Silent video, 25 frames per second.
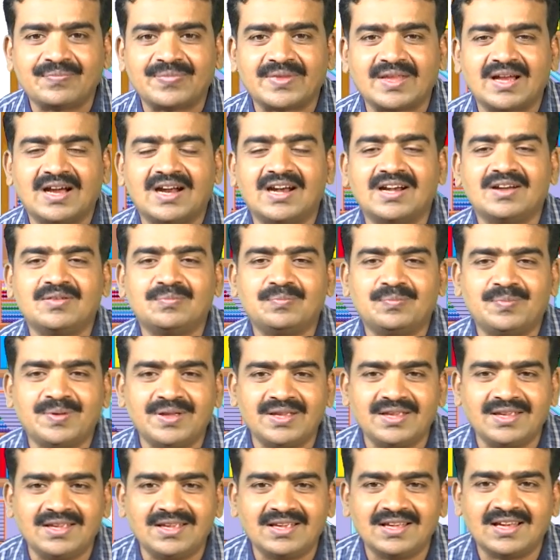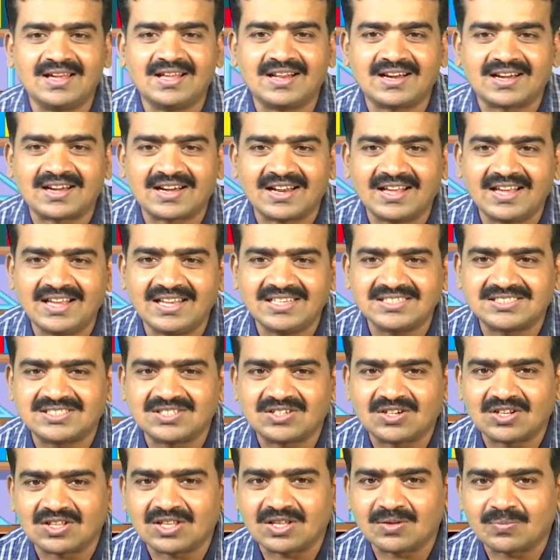and b raised
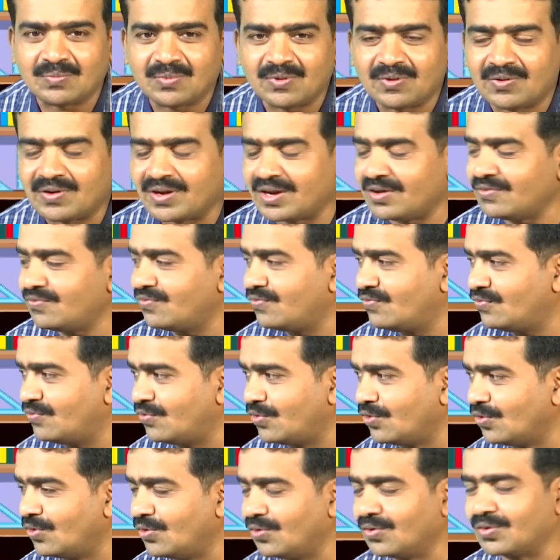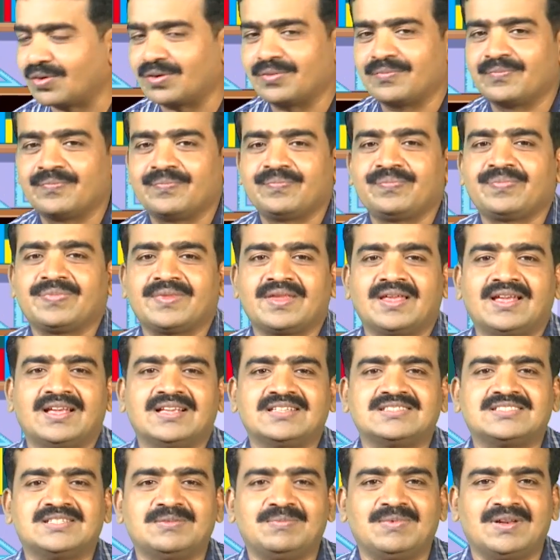to the power of 4.
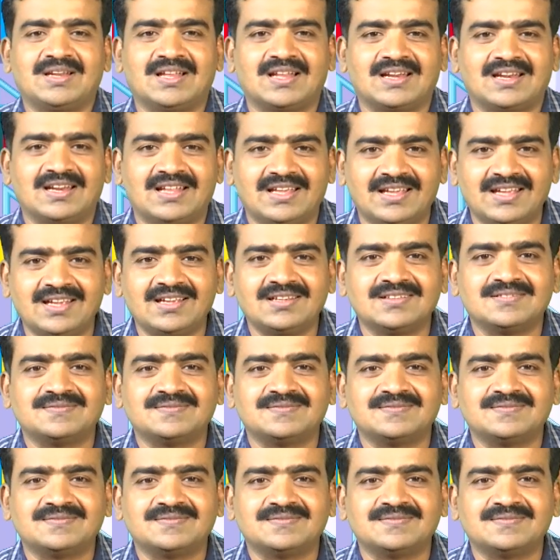Similarly,